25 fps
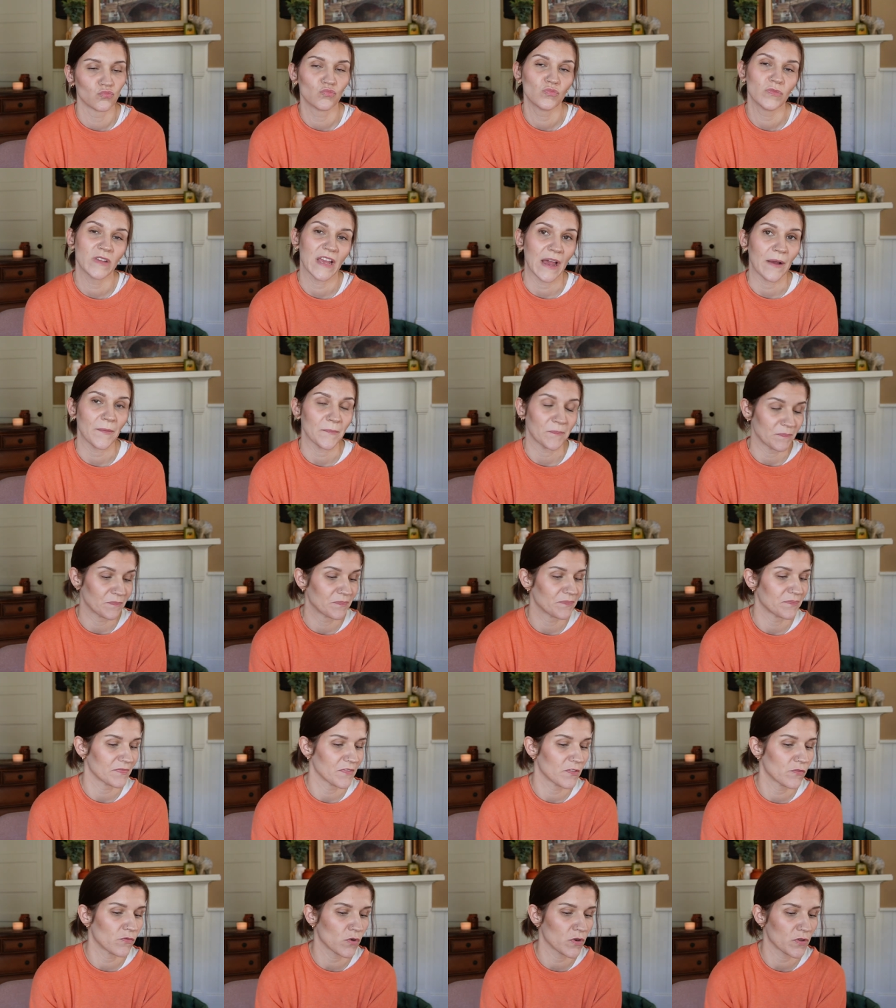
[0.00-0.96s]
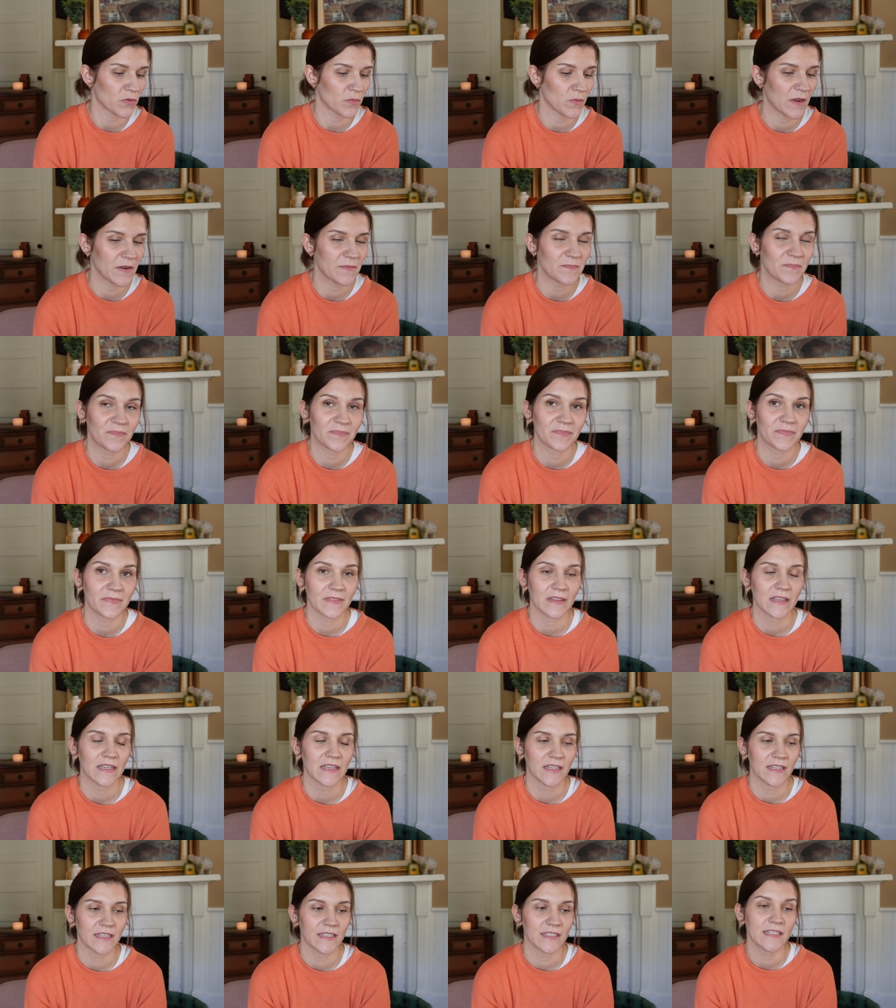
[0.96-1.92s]
Yeah, the fourth one
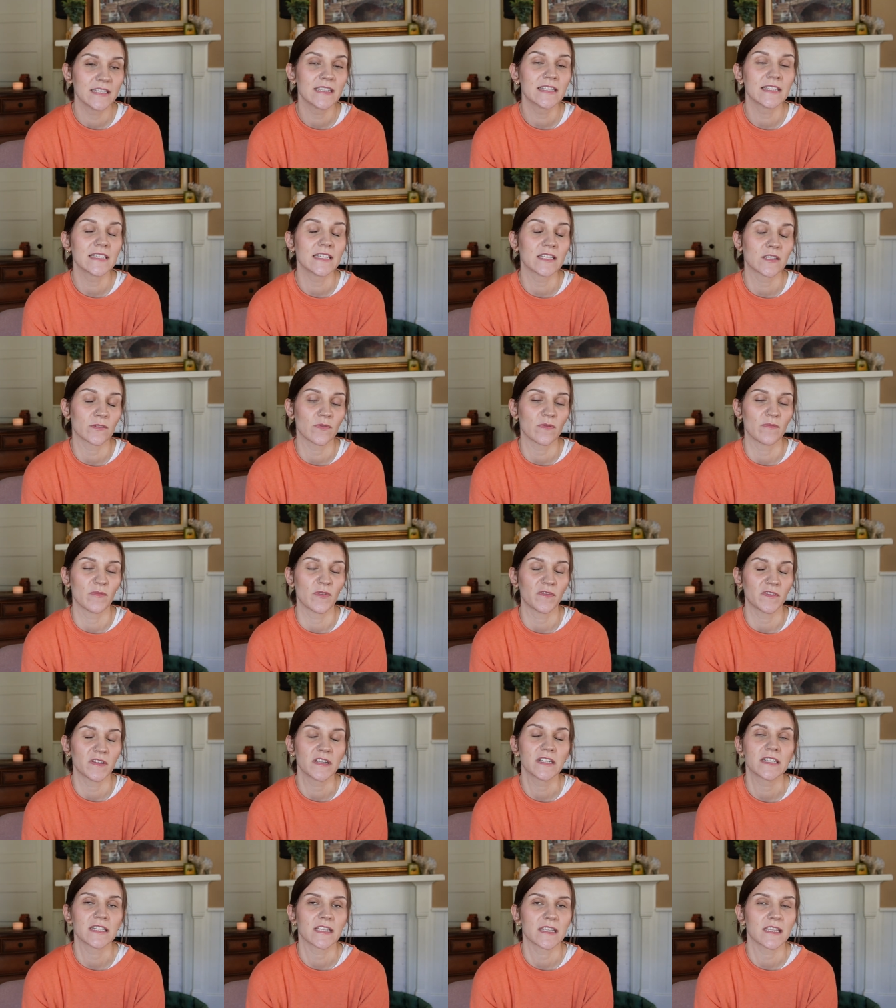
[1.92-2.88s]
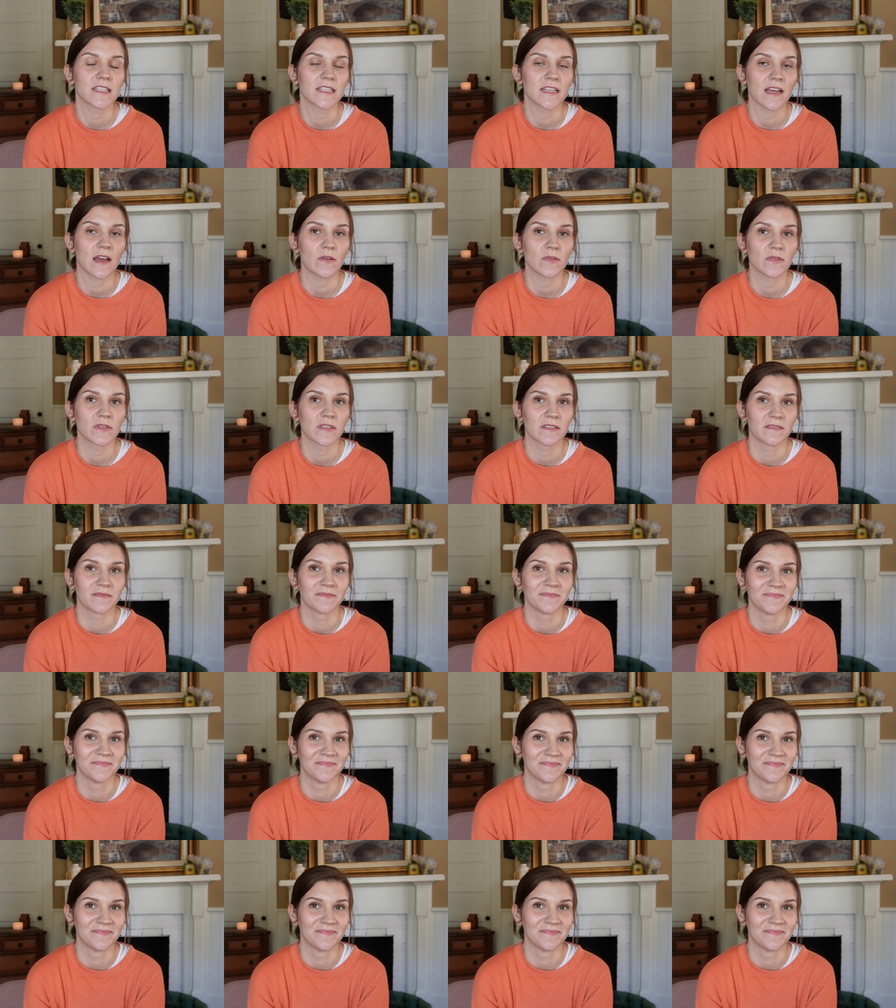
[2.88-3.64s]
since we moved into this house.